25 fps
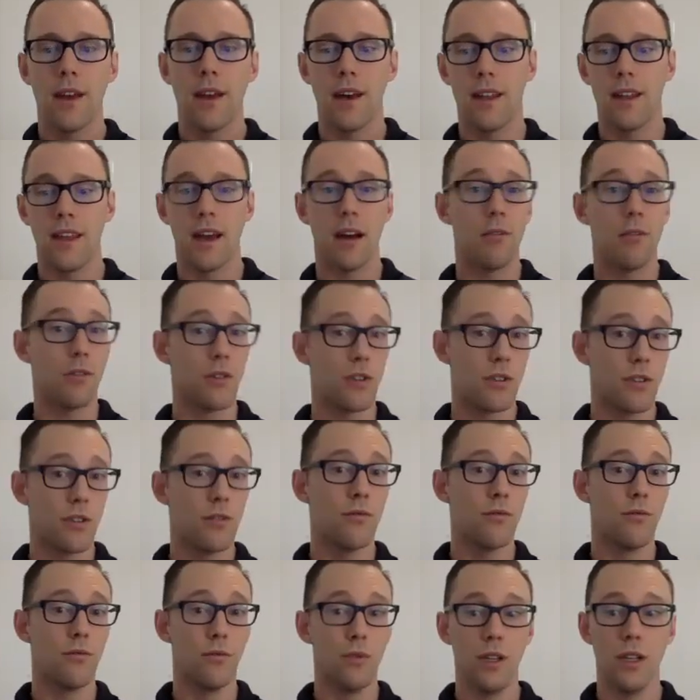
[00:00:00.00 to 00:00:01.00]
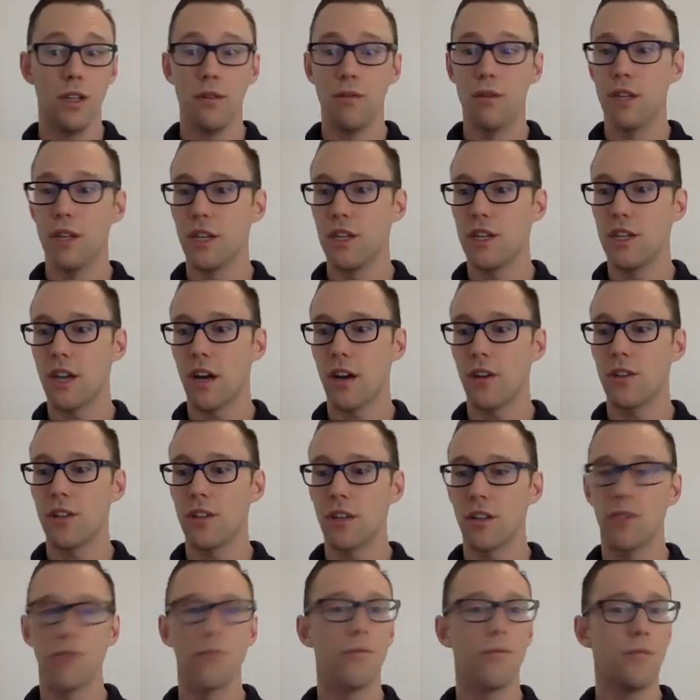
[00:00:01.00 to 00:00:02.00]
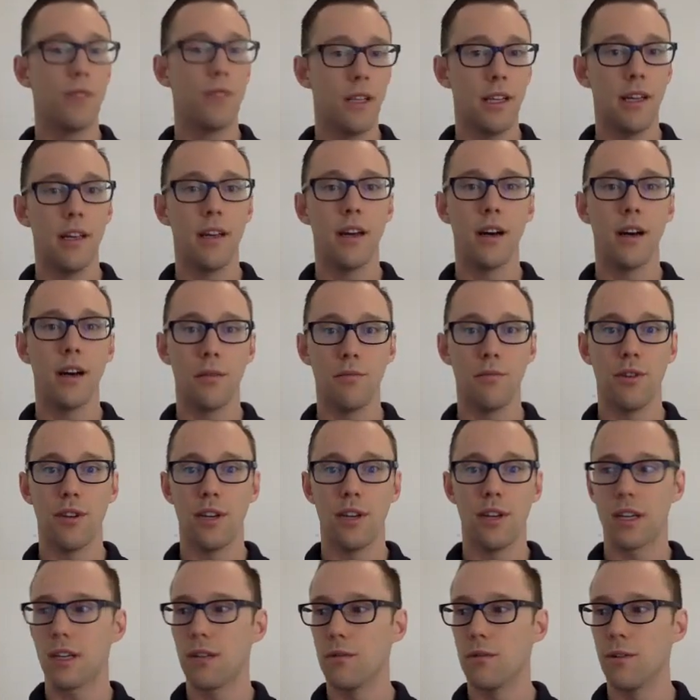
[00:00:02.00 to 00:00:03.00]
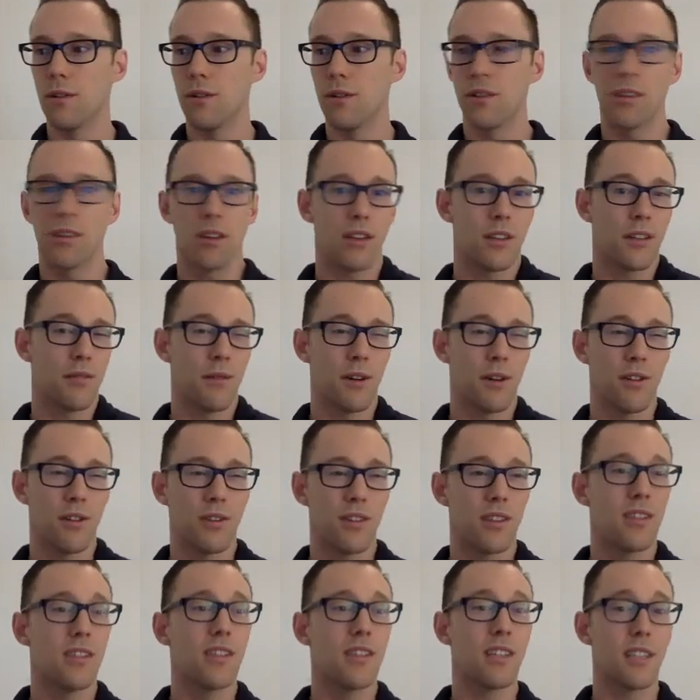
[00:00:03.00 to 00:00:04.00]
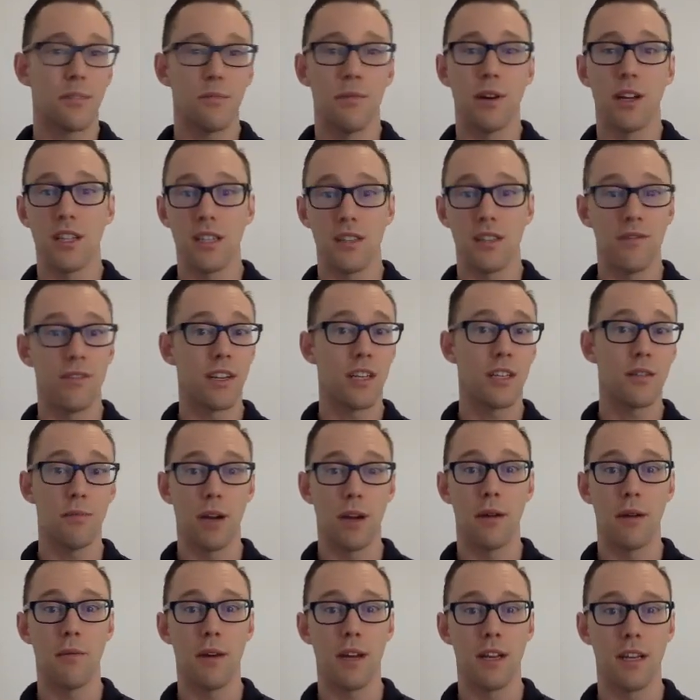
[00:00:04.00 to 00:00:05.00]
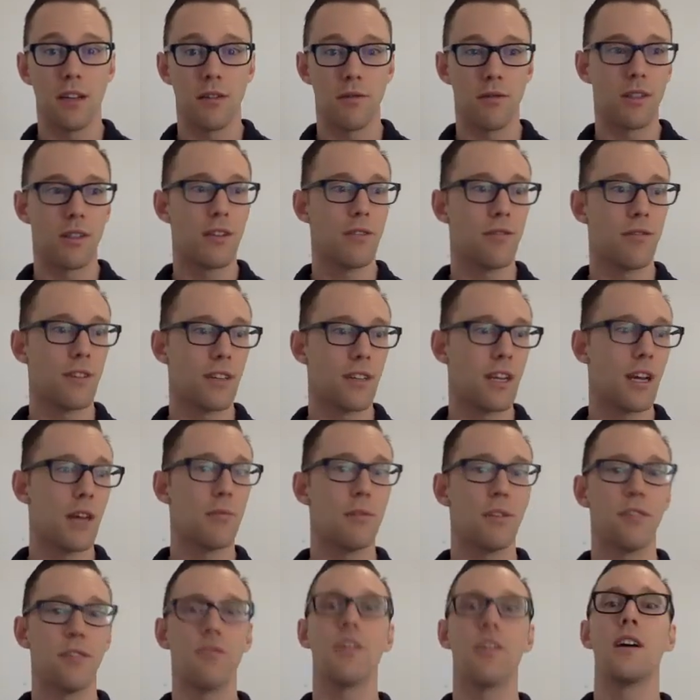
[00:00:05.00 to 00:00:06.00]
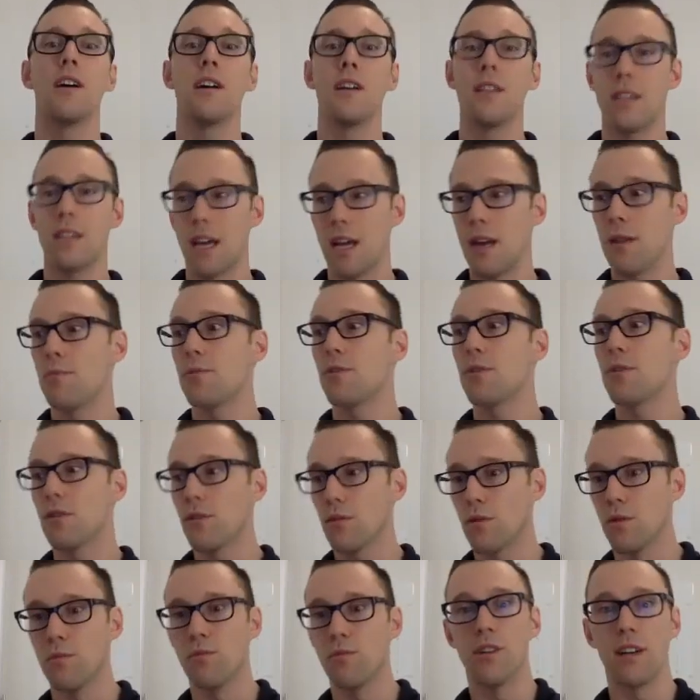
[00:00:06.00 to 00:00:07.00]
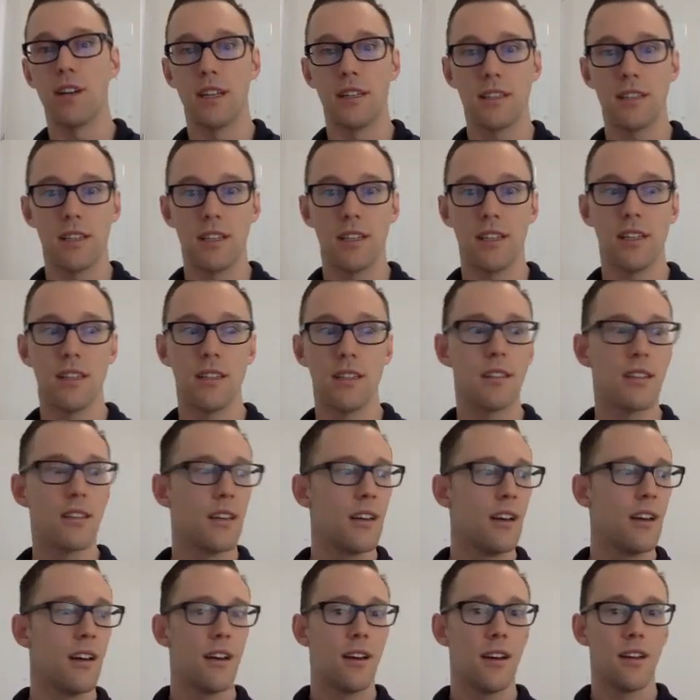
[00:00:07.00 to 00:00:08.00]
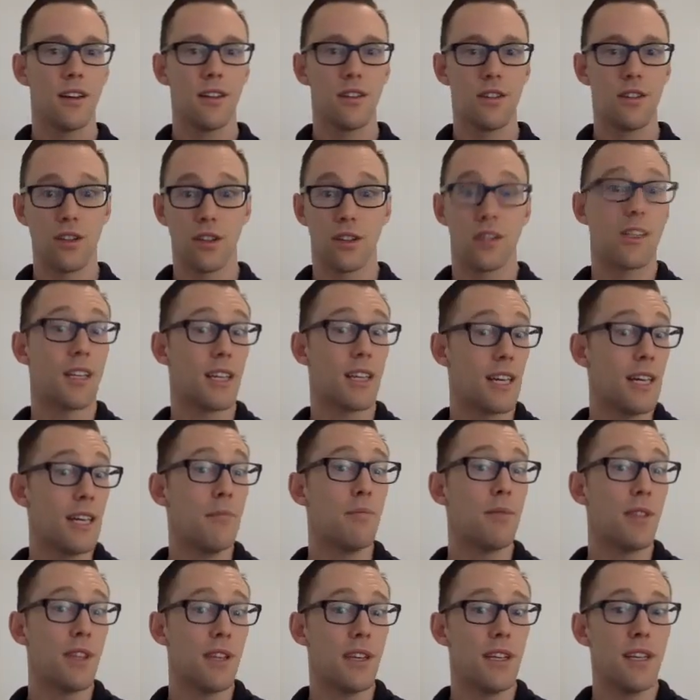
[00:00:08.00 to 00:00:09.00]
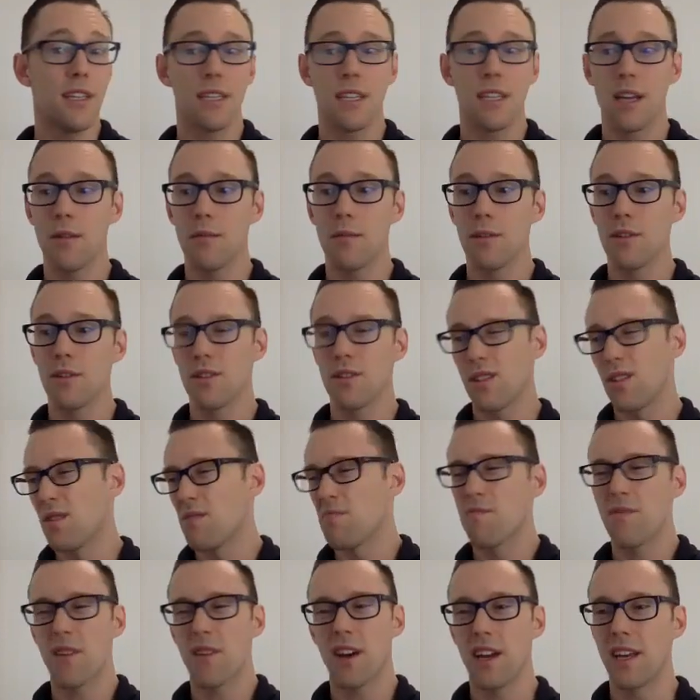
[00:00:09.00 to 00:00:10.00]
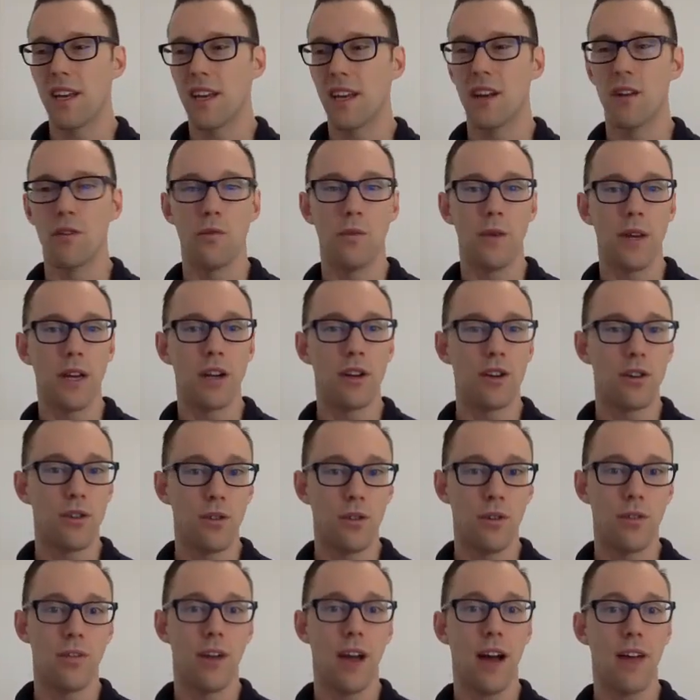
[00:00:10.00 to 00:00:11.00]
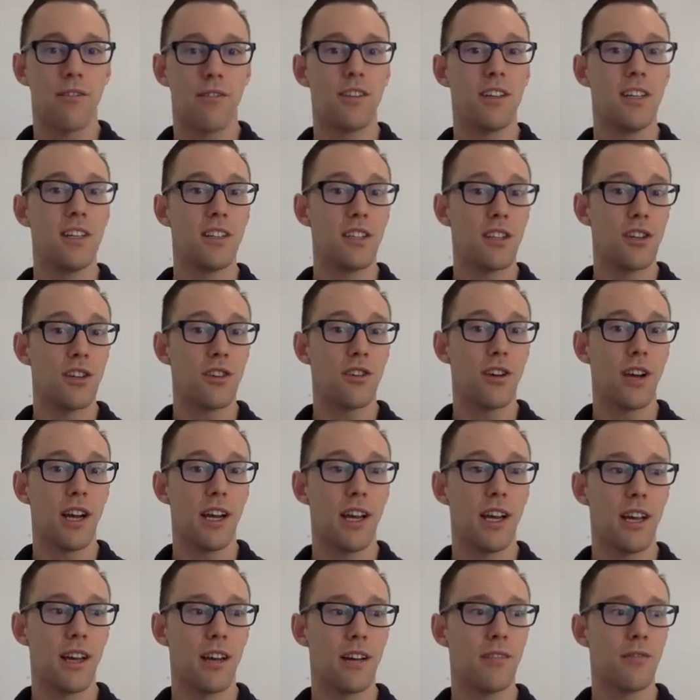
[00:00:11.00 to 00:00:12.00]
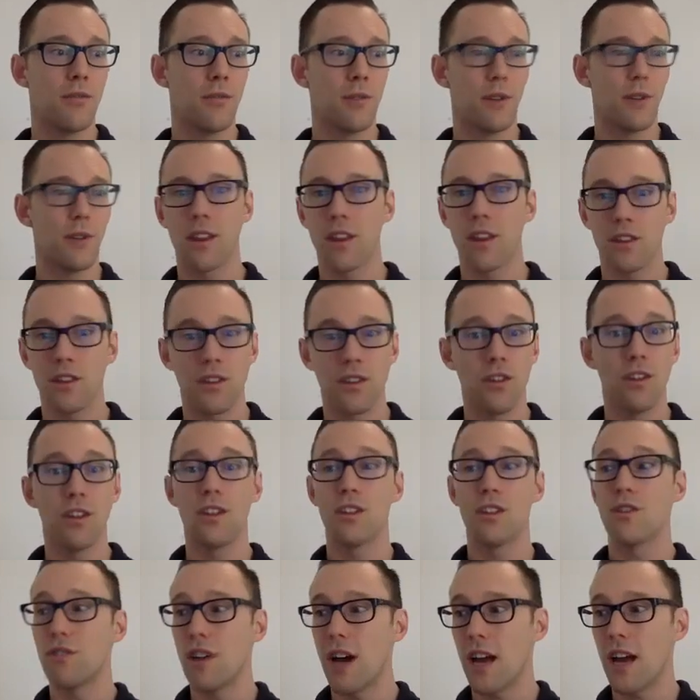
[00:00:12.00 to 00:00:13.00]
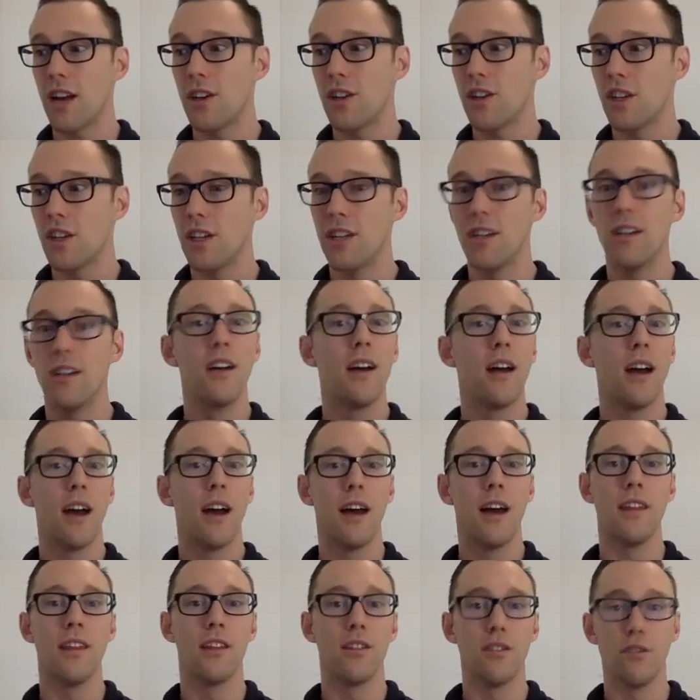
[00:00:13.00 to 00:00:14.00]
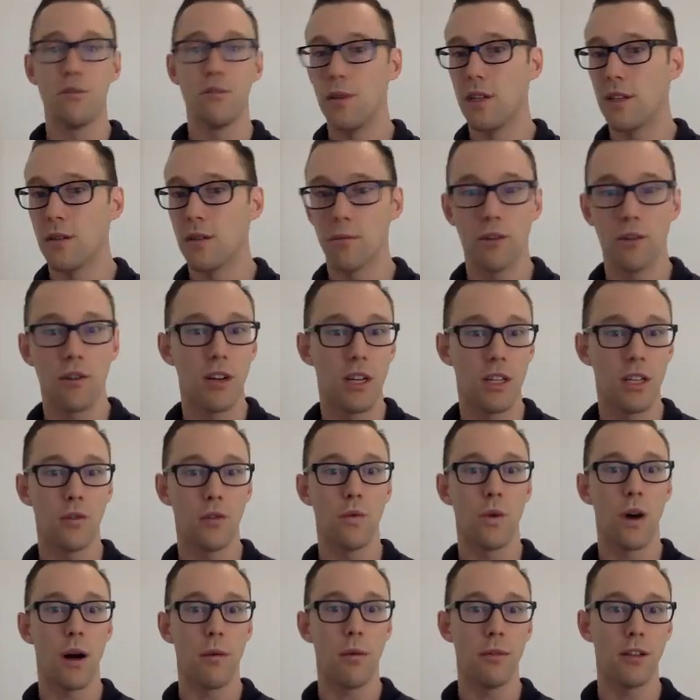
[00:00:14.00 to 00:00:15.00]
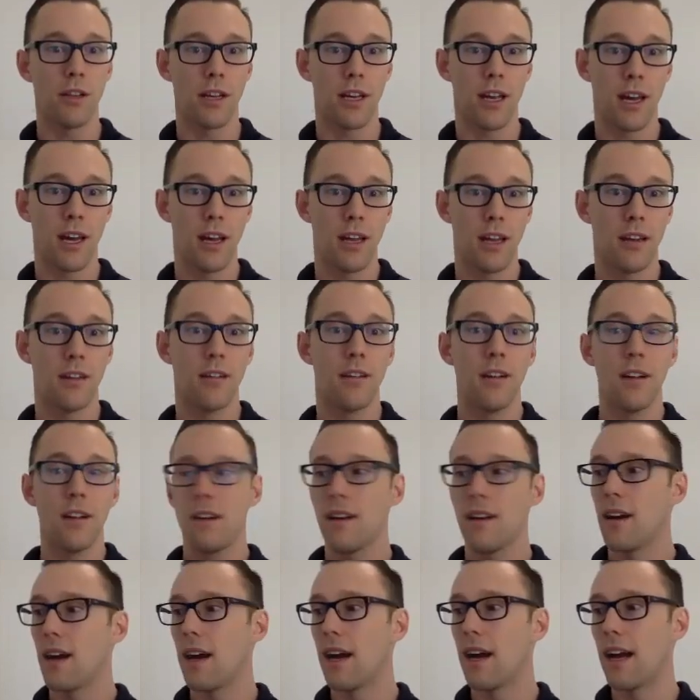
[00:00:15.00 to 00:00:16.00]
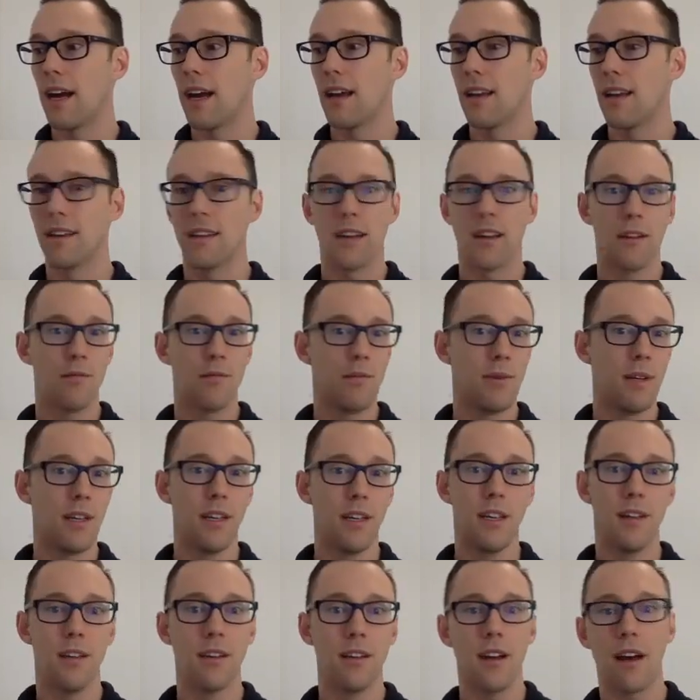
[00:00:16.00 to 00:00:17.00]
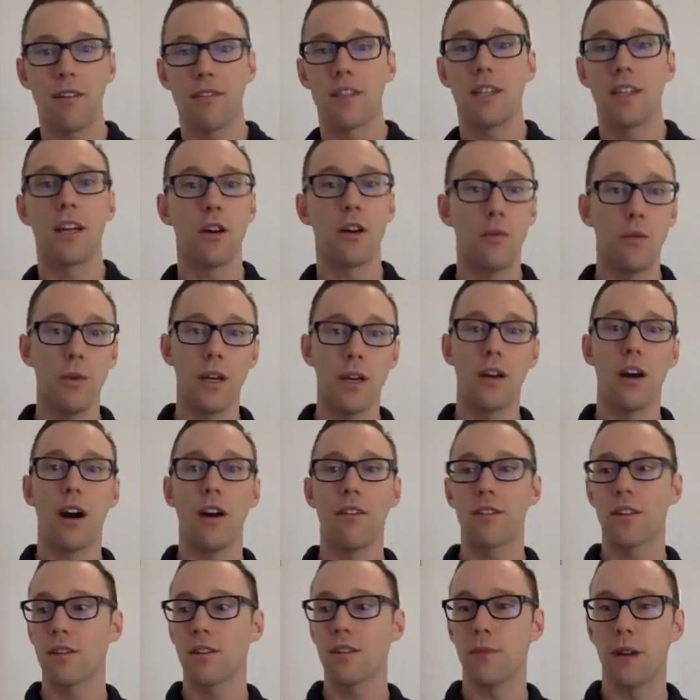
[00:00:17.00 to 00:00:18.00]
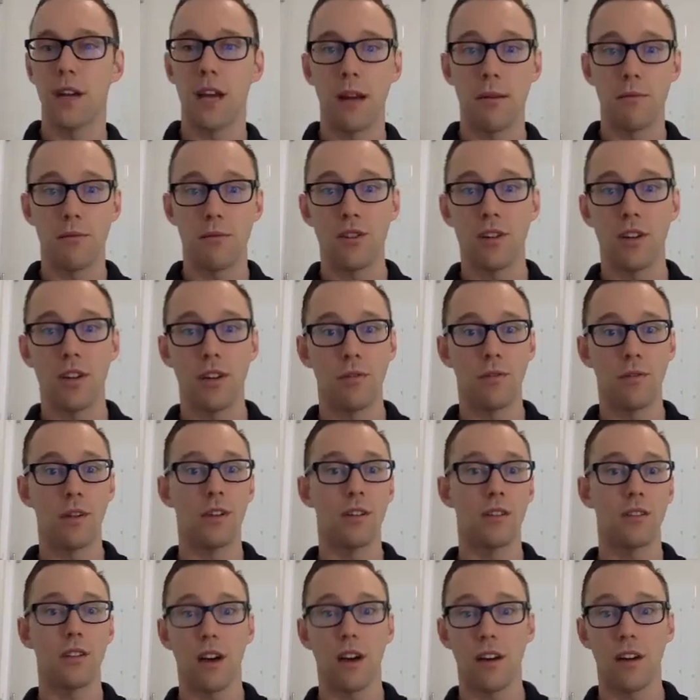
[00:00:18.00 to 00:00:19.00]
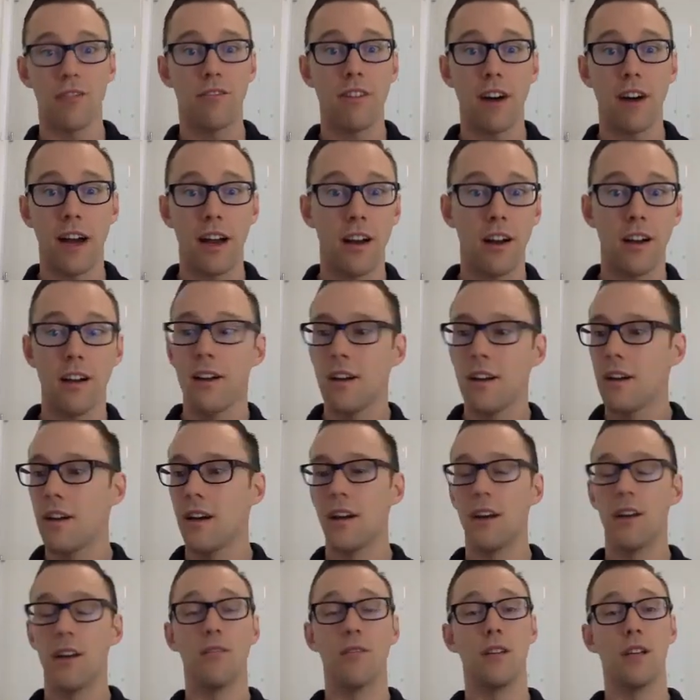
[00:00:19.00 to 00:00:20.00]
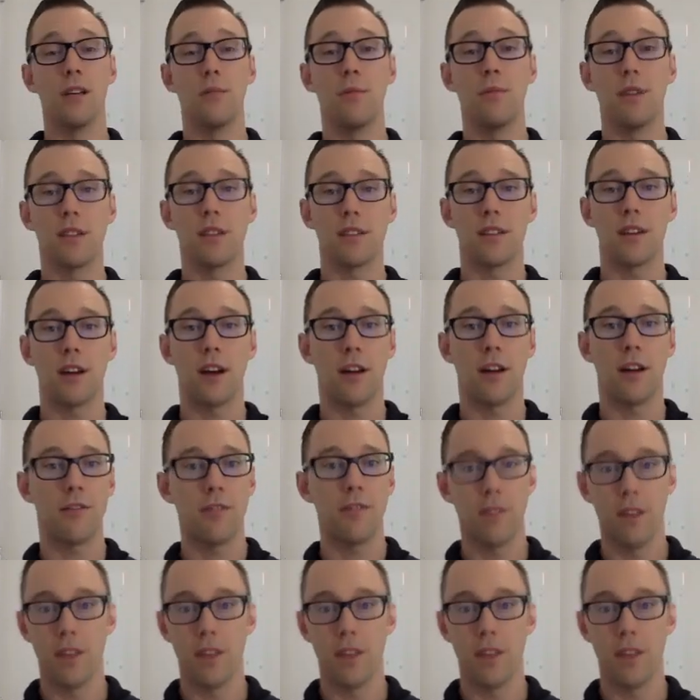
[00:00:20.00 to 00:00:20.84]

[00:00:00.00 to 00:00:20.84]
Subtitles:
And that was really, really challenging and really unpredictable. It took us about 6 months of experimenting with different types of tapes or braces just to keep the knee stable. So I'd get a week or two of half decent training with a certain strategy, and then there'd be some crazy wobble again. And have to take a week off because my hamstring was on fire and really pissed off.